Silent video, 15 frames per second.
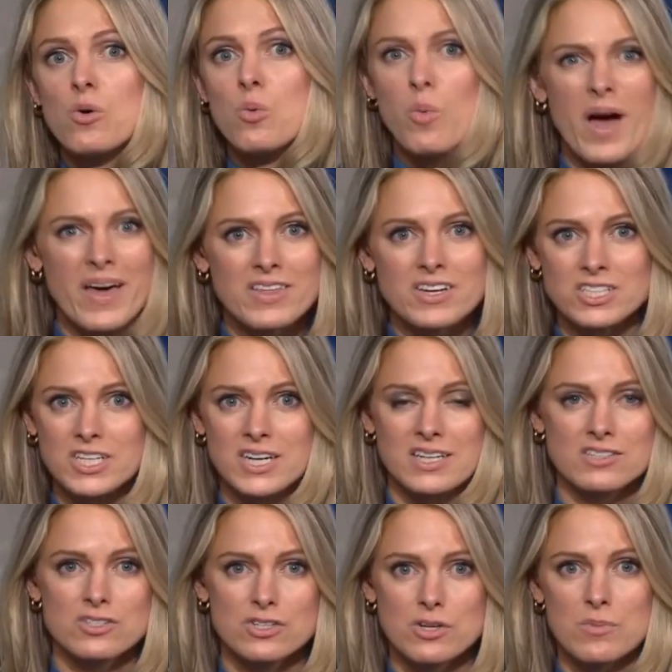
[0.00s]
whether she
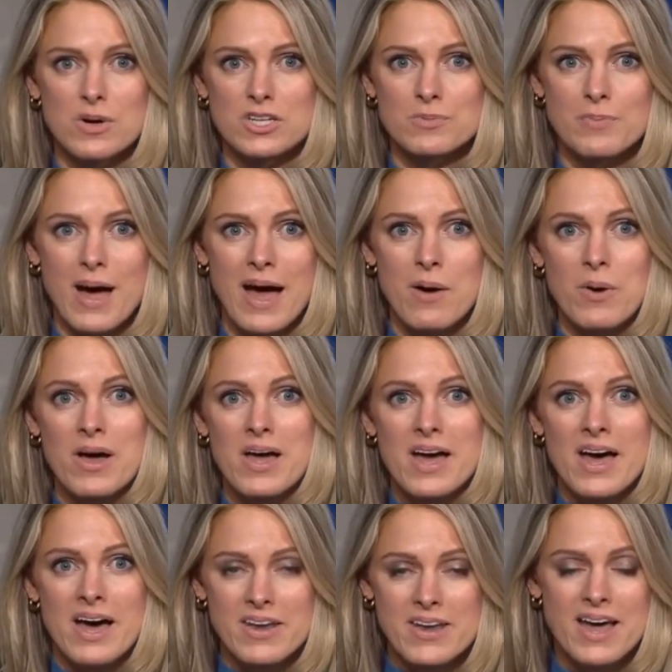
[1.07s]
has too much power.
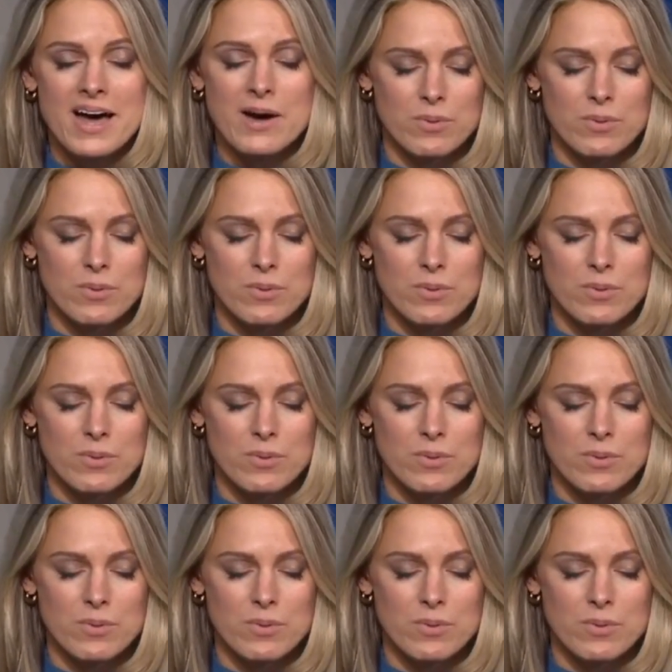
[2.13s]
And